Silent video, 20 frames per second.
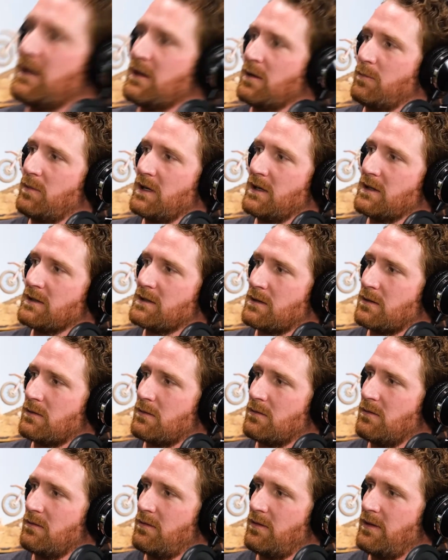the biggest
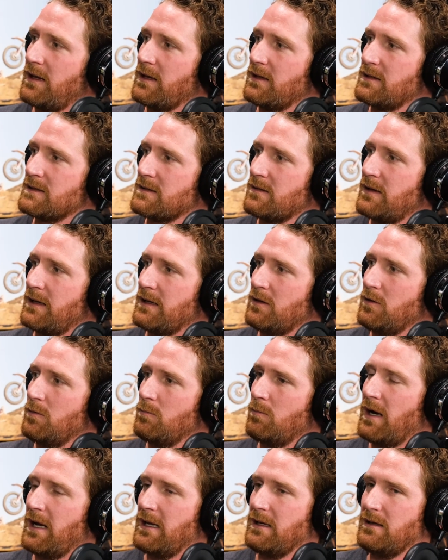thing is, like, it
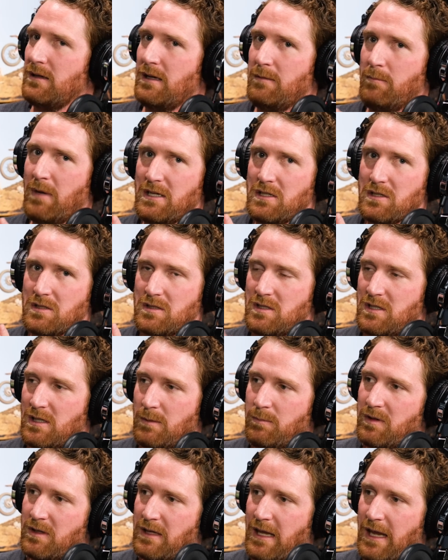might just
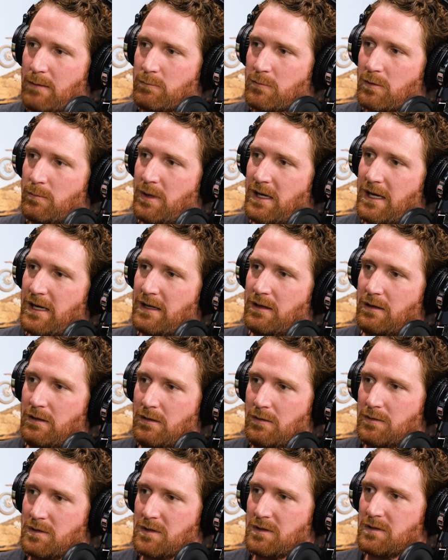tip the camera back and
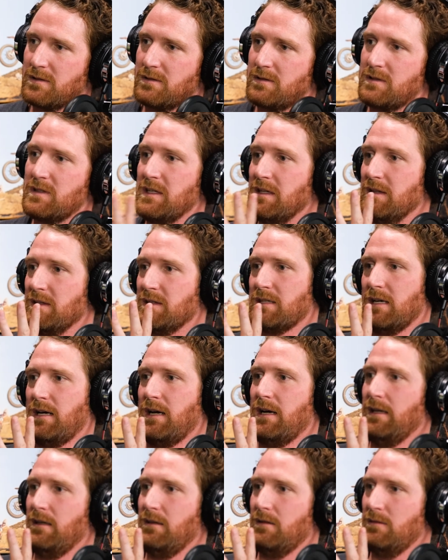you'll just see the
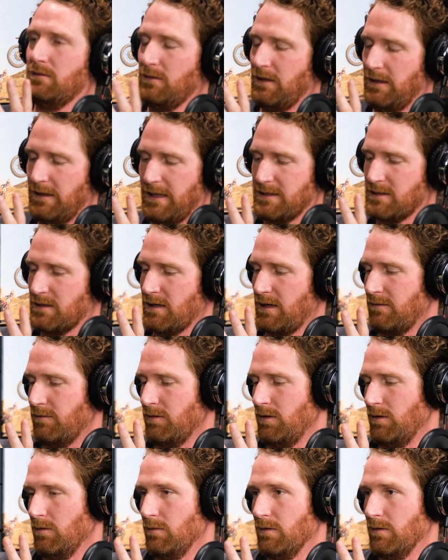sky, and that's kind of annoying.